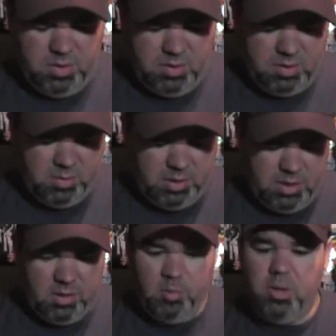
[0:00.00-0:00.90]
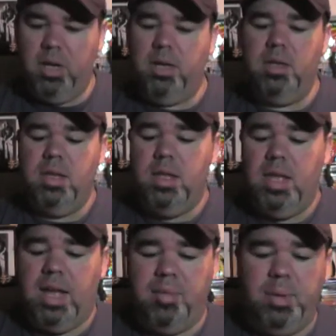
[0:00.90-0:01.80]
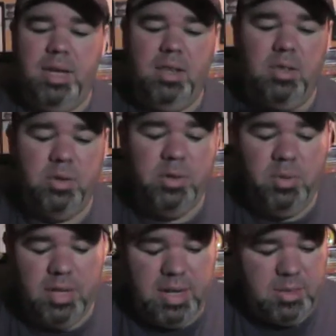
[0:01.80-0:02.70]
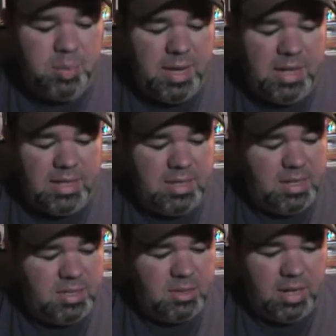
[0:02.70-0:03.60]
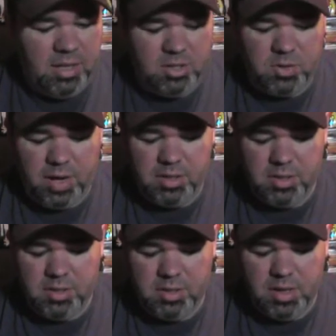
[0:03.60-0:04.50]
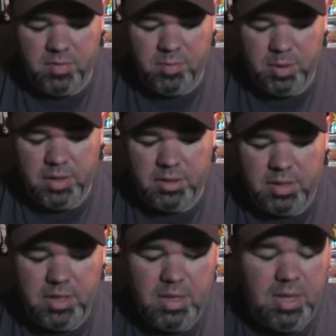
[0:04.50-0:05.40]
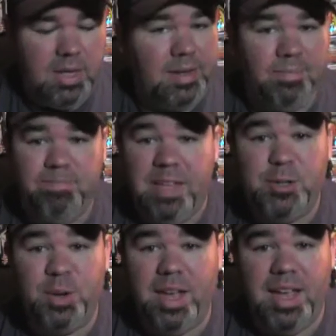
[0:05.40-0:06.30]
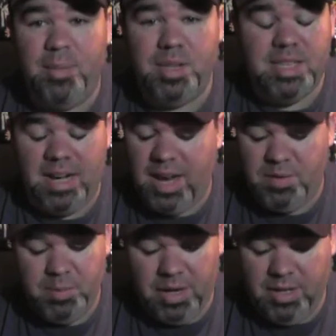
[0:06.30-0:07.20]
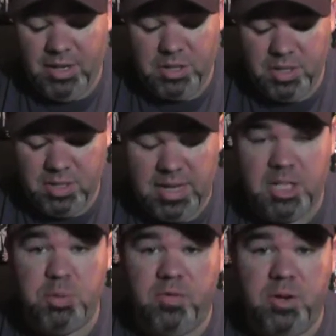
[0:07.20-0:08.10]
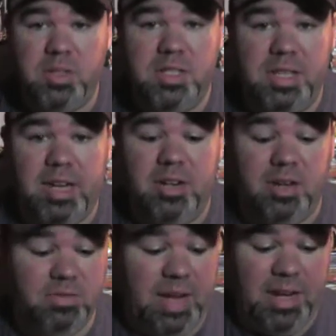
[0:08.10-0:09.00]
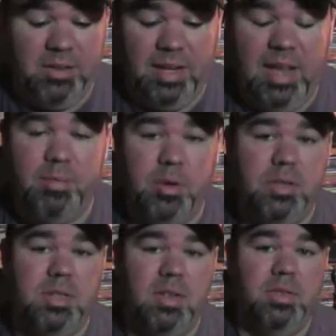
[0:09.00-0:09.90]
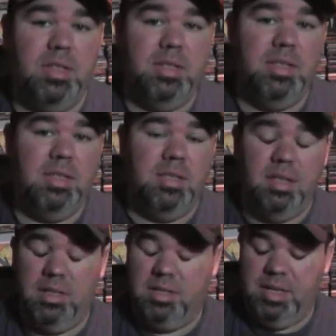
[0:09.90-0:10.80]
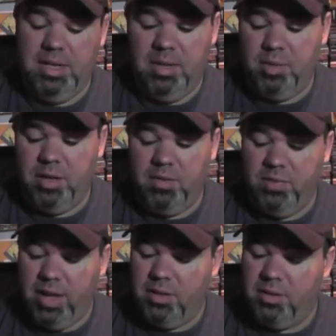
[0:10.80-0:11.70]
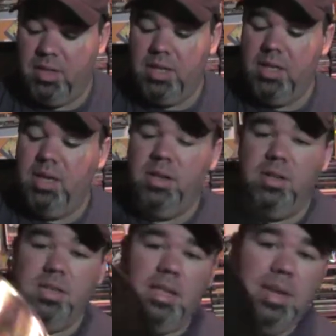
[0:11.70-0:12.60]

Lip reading: so it needs to be cleaned a little more. I played it through. It does play, like I said, it's still got a lot of scratches and stuff, but that's okay. I'm excited to have it in my collection. This is actually my first Slayer on vinyl. I have most of their stuff on CD, but not on vinyl. And there's the